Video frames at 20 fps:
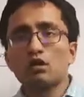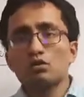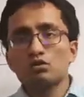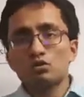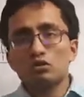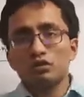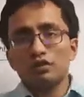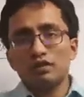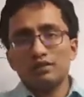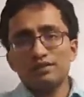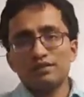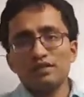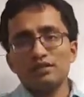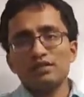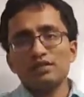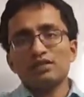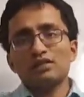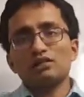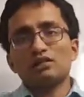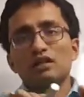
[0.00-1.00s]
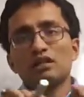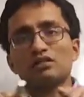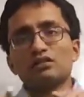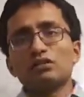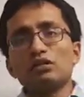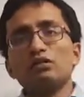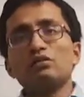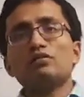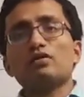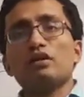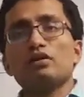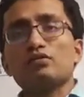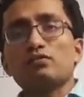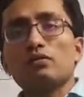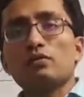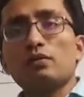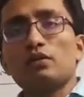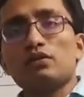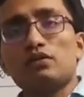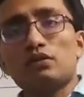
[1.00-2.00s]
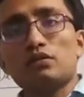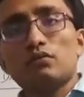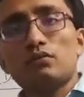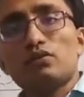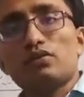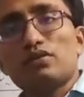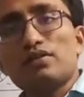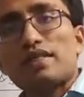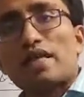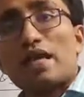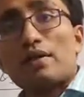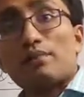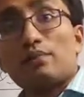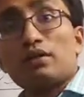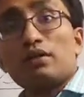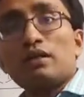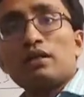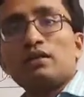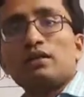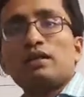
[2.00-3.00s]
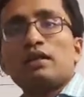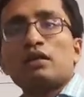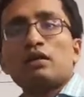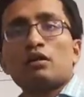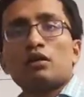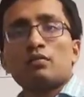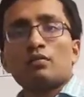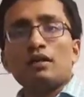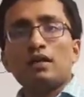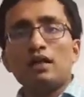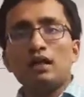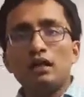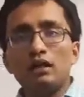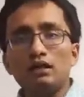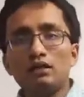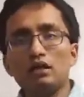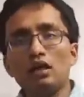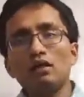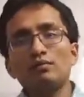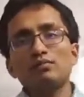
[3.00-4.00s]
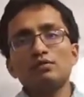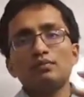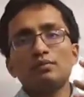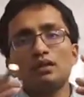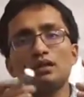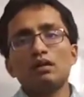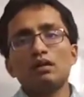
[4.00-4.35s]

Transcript: So this is a structural transformation which is happening in the economy in terms of the